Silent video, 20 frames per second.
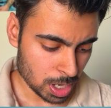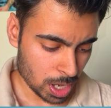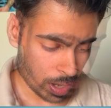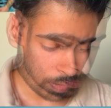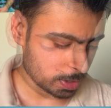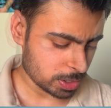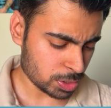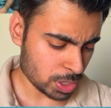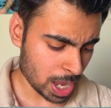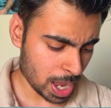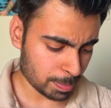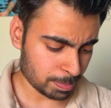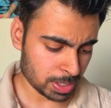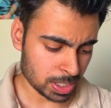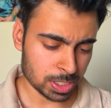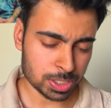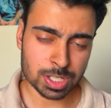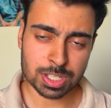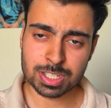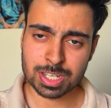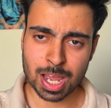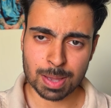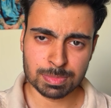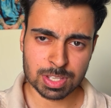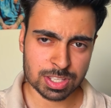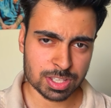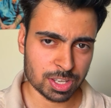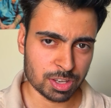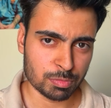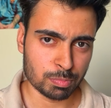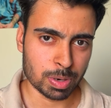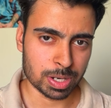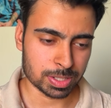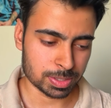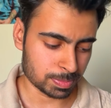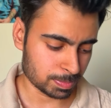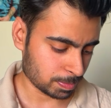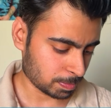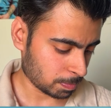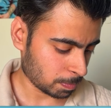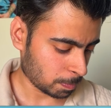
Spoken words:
Once you're happy, just tap the save button.